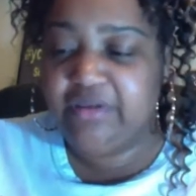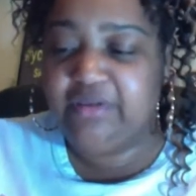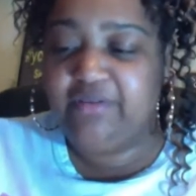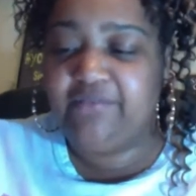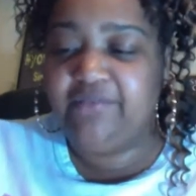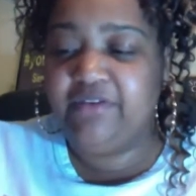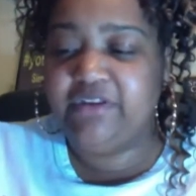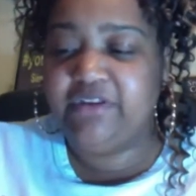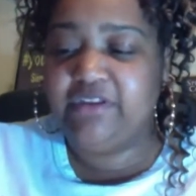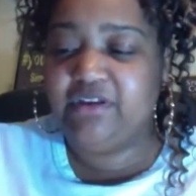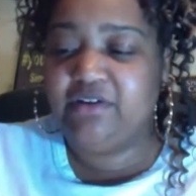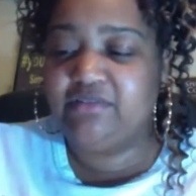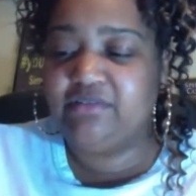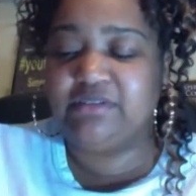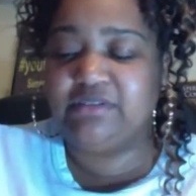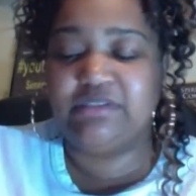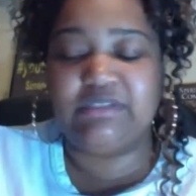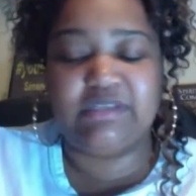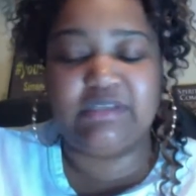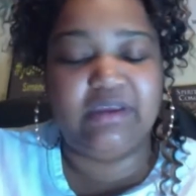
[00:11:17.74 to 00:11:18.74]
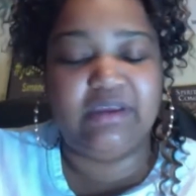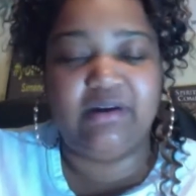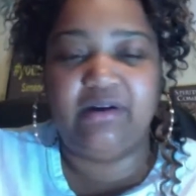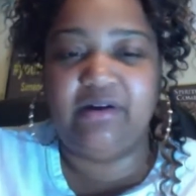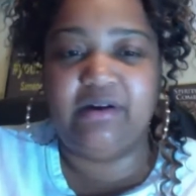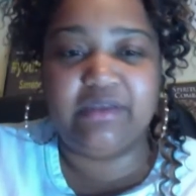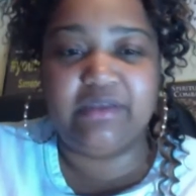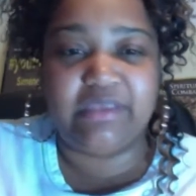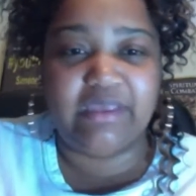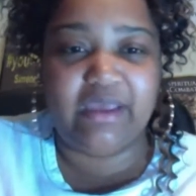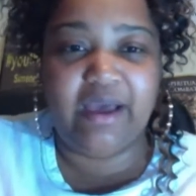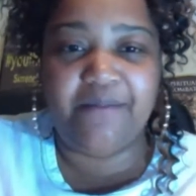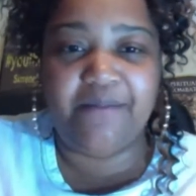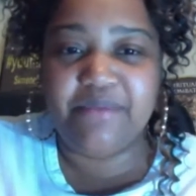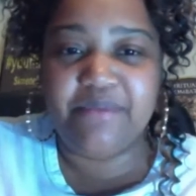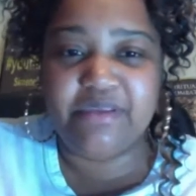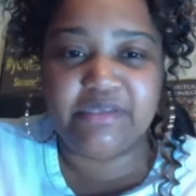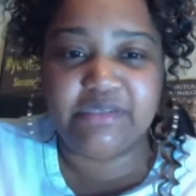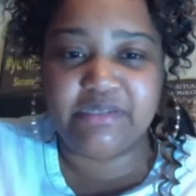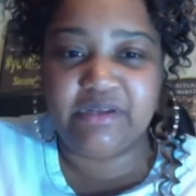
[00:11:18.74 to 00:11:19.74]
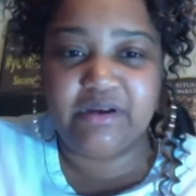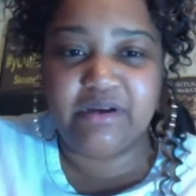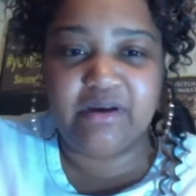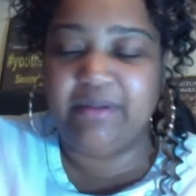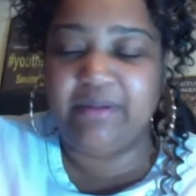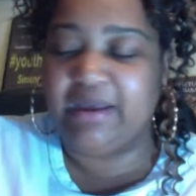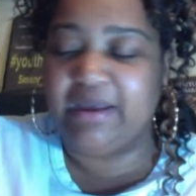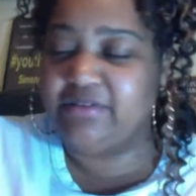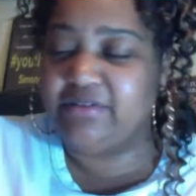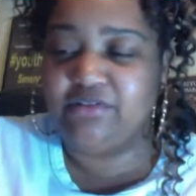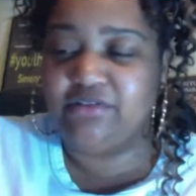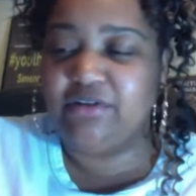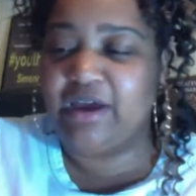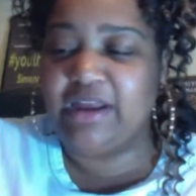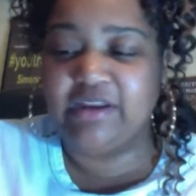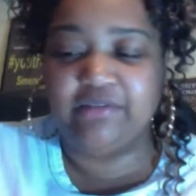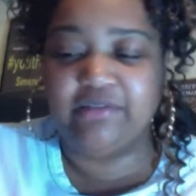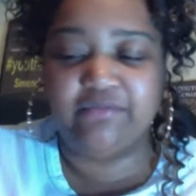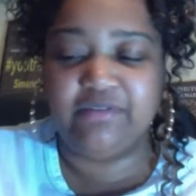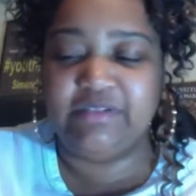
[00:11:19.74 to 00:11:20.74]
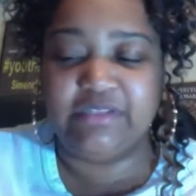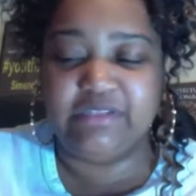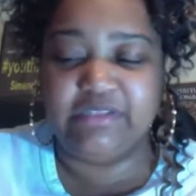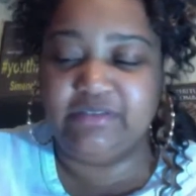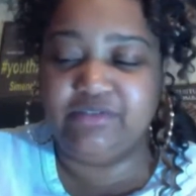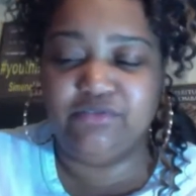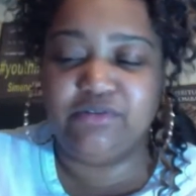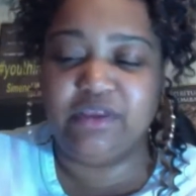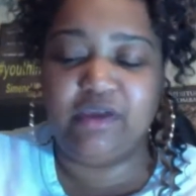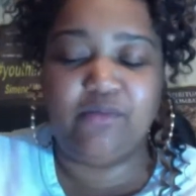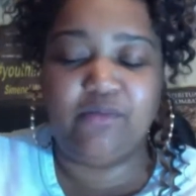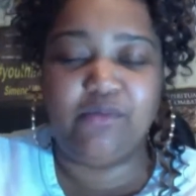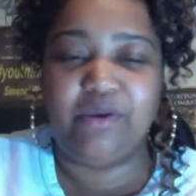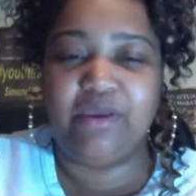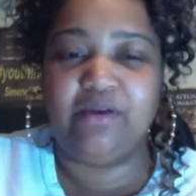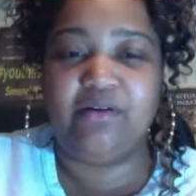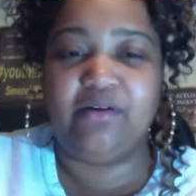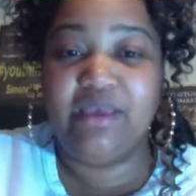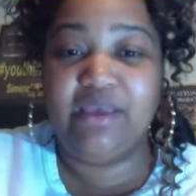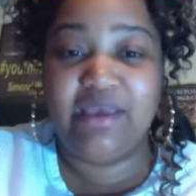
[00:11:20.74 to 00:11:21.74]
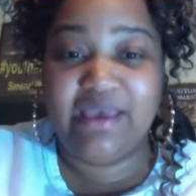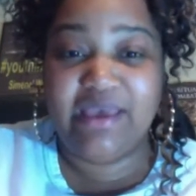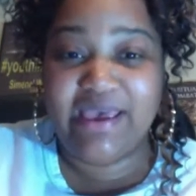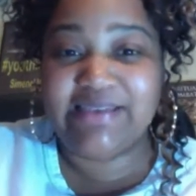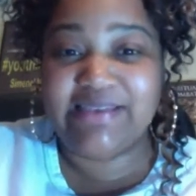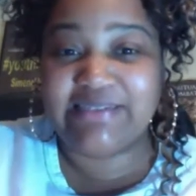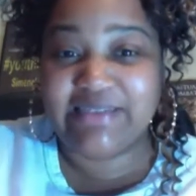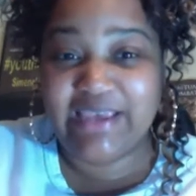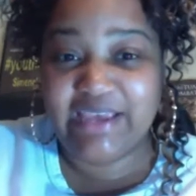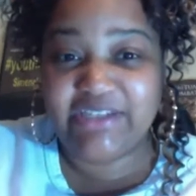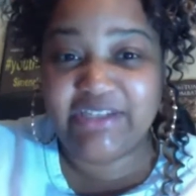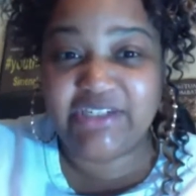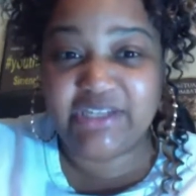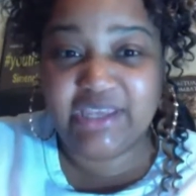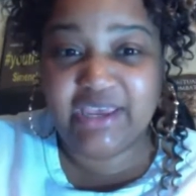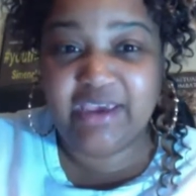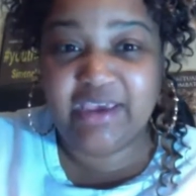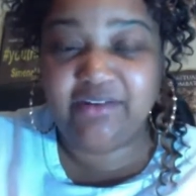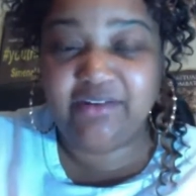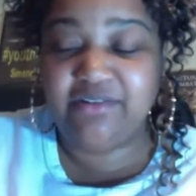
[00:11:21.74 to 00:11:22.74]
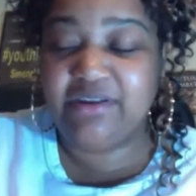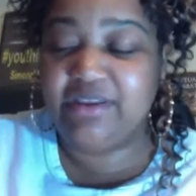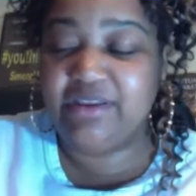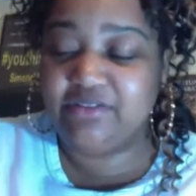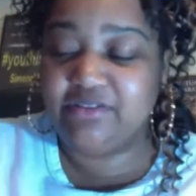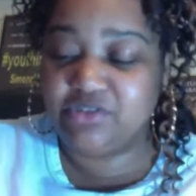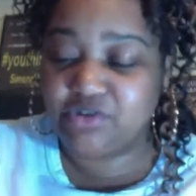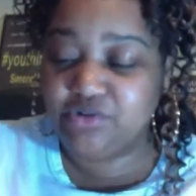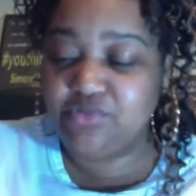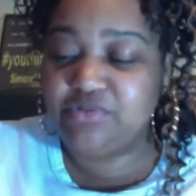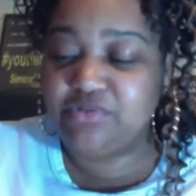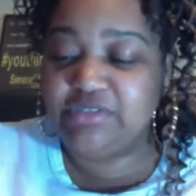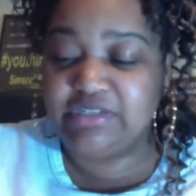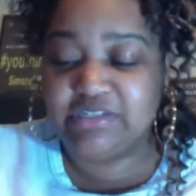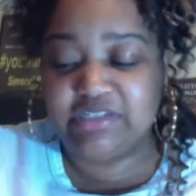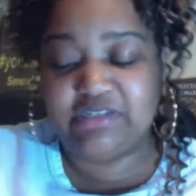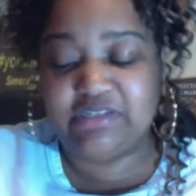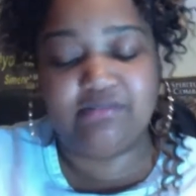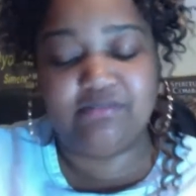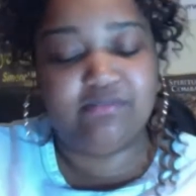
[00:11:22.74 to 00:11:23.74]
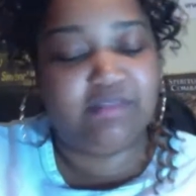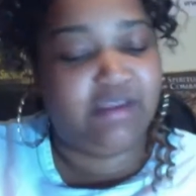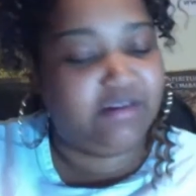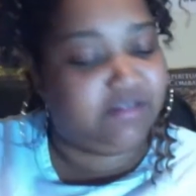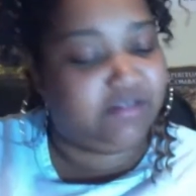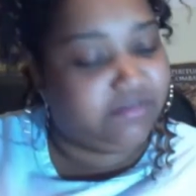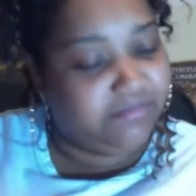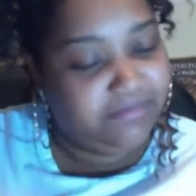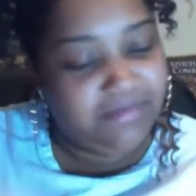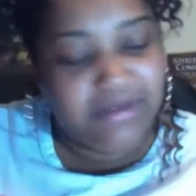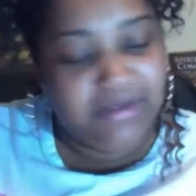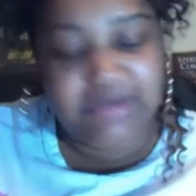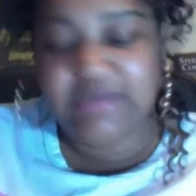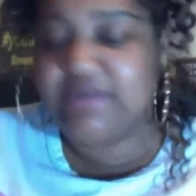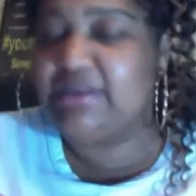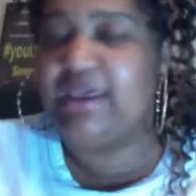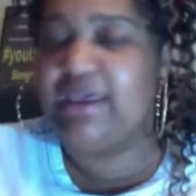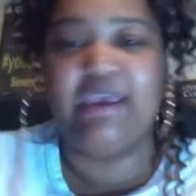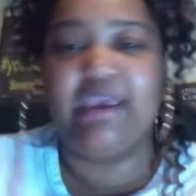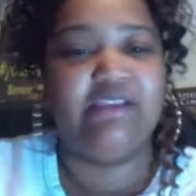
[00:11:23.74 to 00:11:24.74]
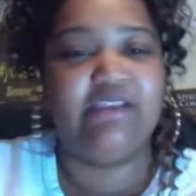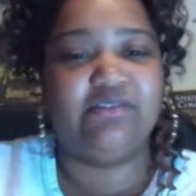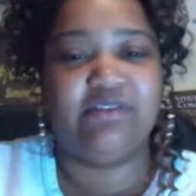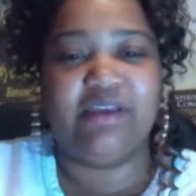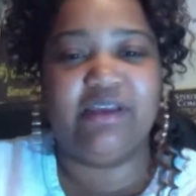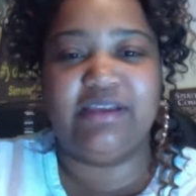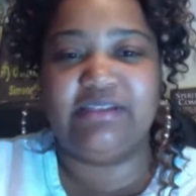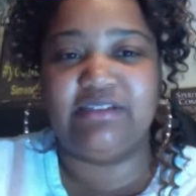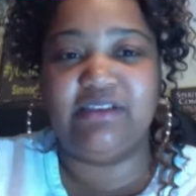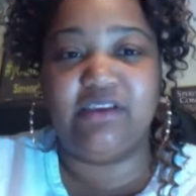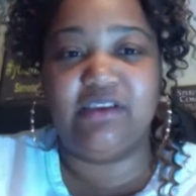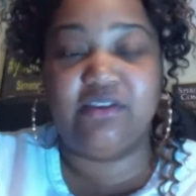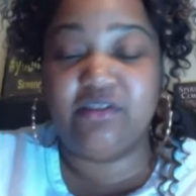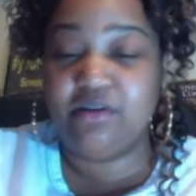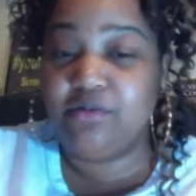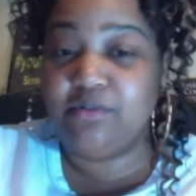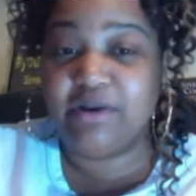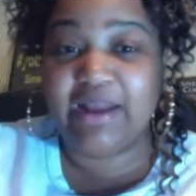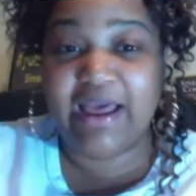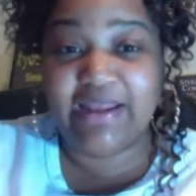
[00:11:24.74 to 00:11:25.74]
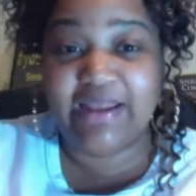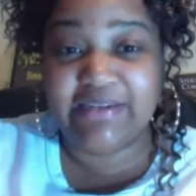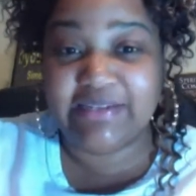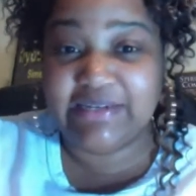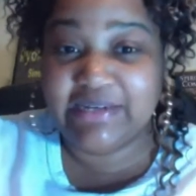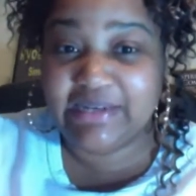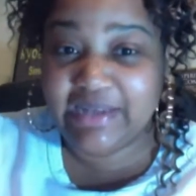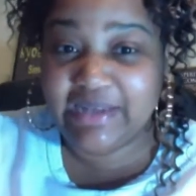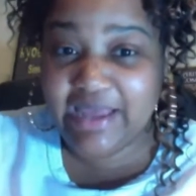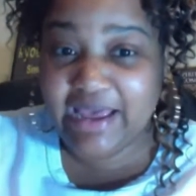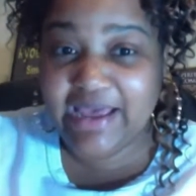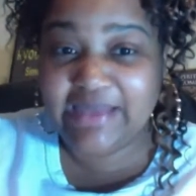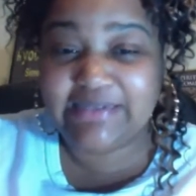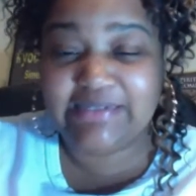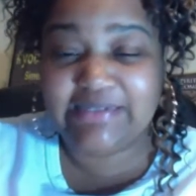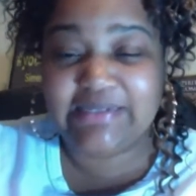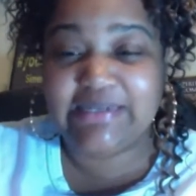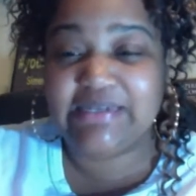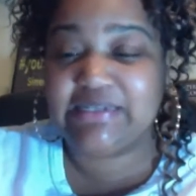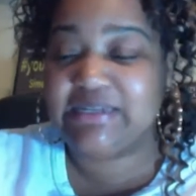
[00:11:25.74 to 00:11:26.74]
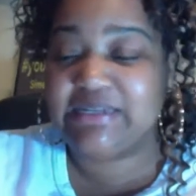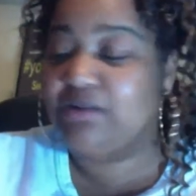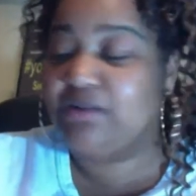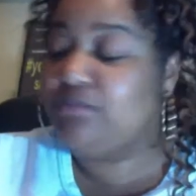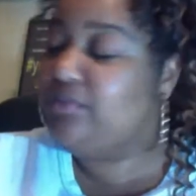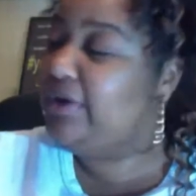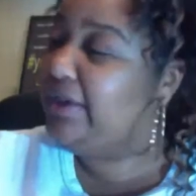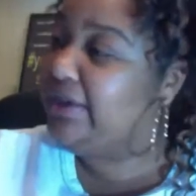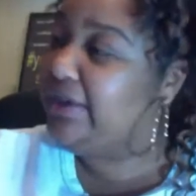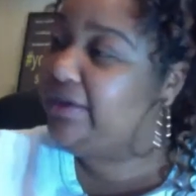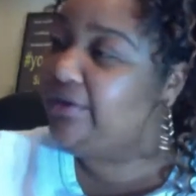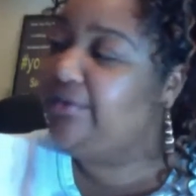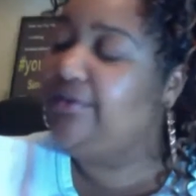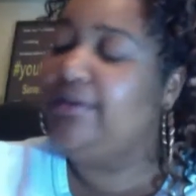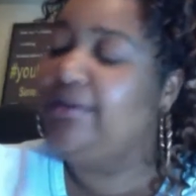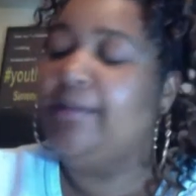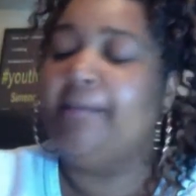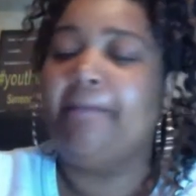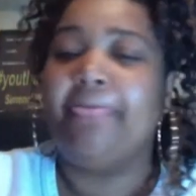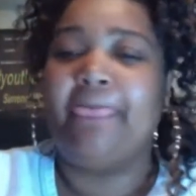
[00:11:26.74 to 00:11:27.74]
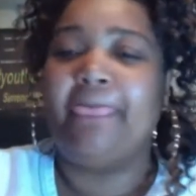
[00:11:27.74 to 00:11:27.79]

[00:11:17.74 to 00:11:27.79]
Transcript: videos and say, oh, yeah, I messed up. I didn't really do that well. As an educator in the school system, there's many days and I say, you know what, I did not teach that well.